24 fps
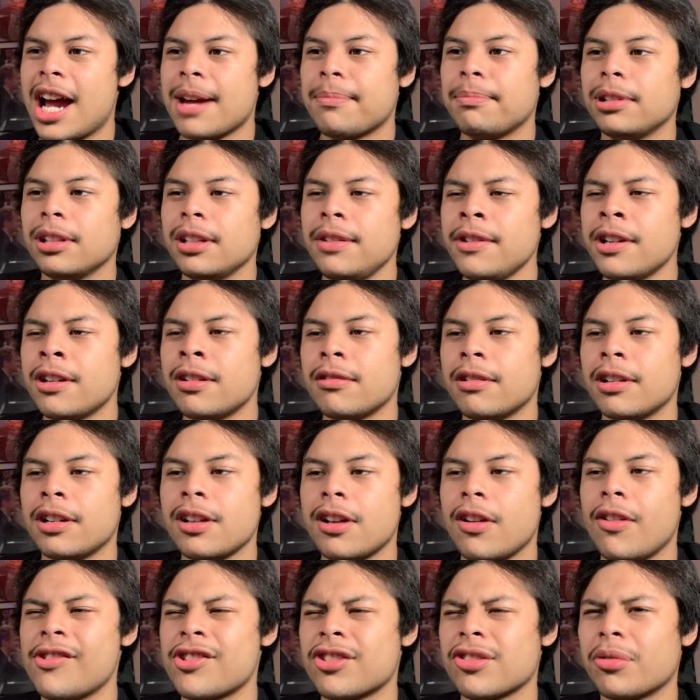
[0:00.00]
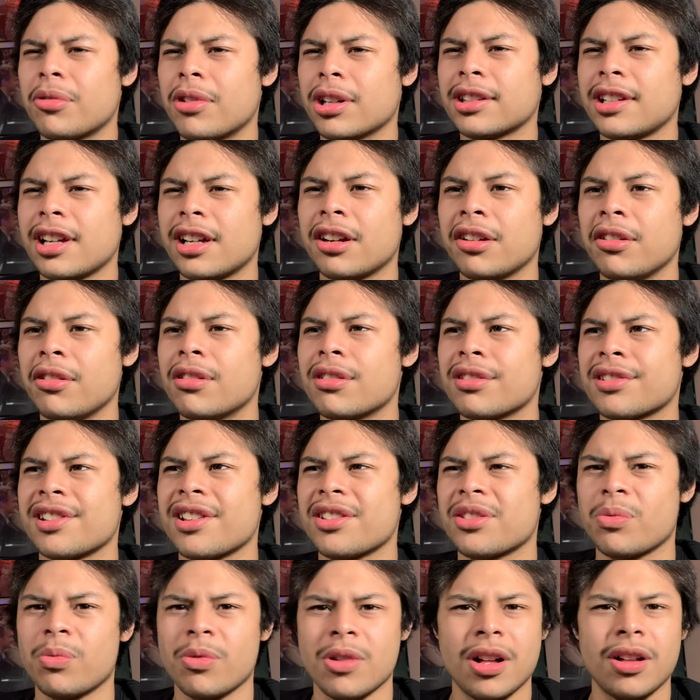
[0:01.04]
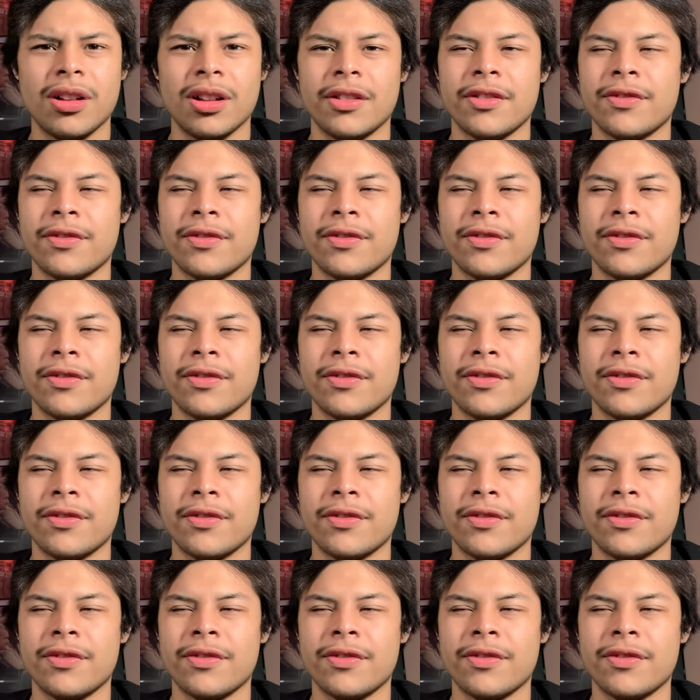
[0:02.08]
I believe Corinna also worked at Hooters as well.